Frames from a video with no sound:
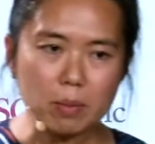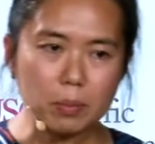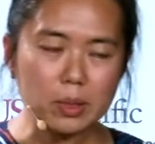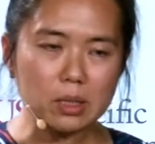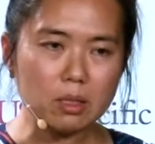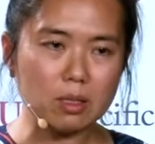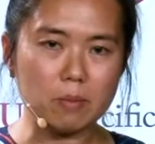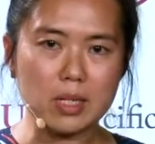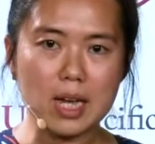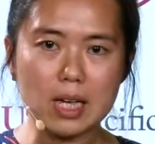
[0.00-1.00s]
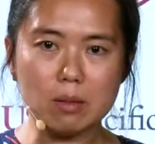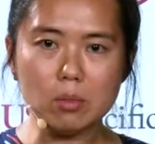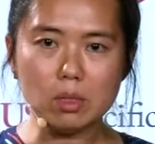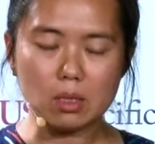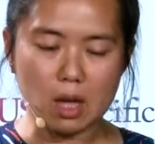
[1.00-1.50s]
wrappers.
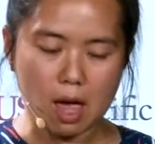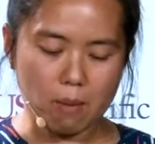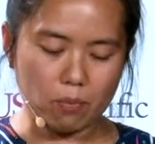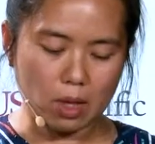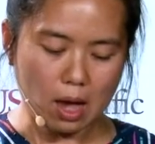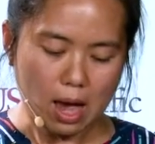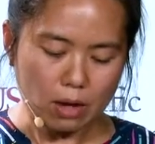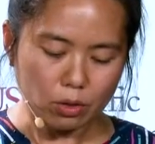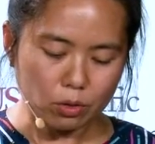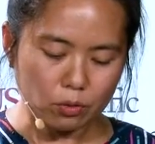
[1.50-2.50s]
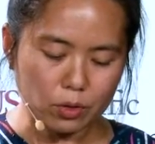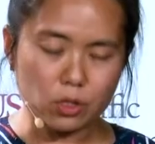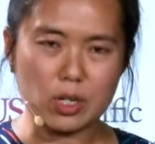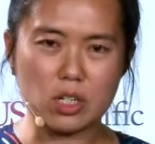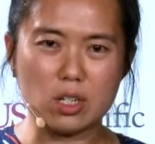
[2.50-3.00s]
Sometimes out of
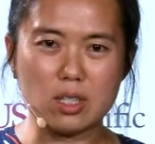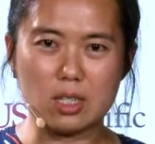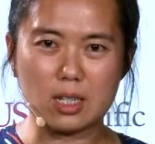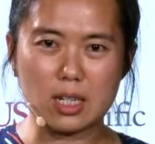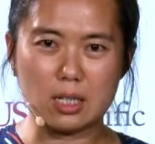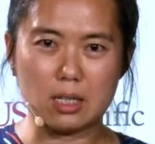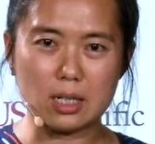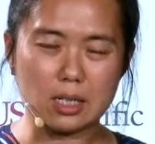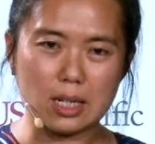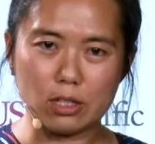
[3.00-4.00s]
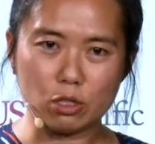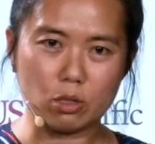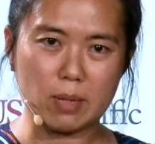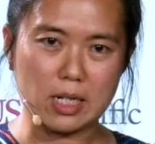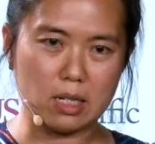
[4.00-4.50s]
refrigeration, these kind of stick together.
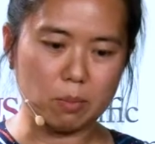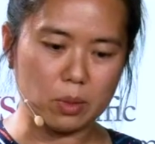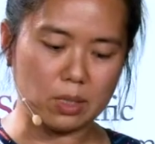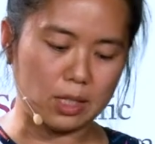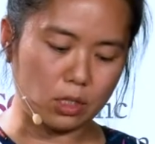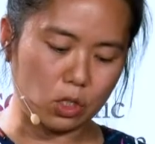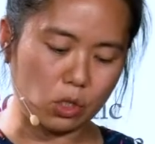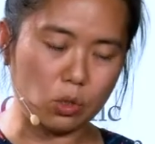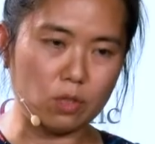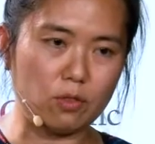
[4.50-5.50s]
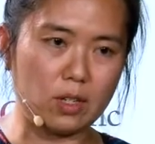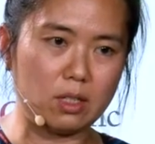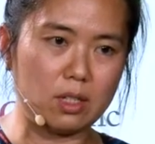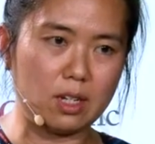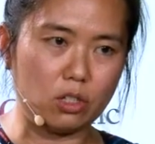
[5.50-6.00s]
So my tip is like to use a
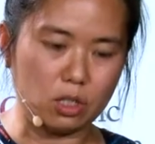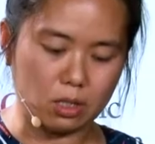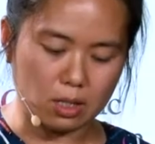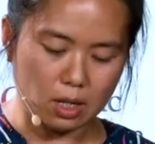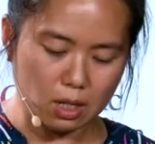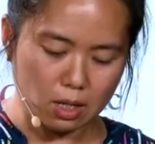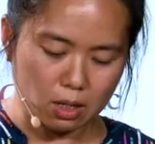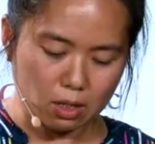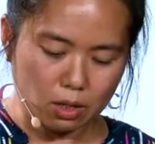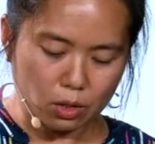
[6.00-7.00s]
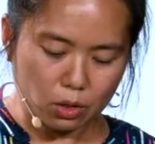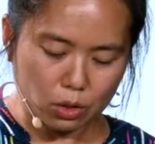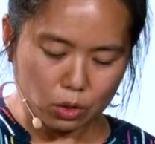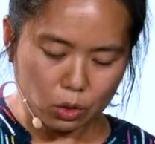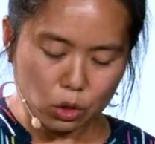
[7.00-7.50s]
fist and just
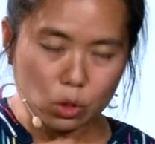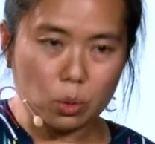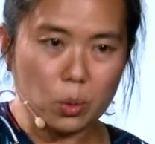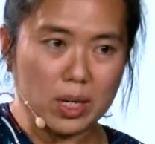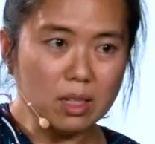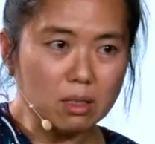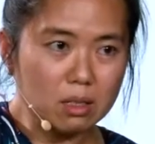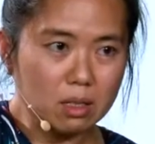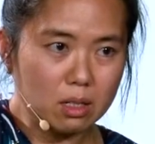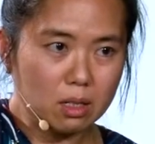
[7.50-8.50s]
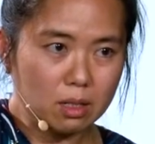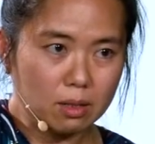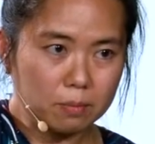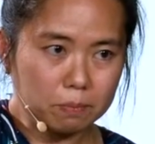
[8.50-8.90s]
twist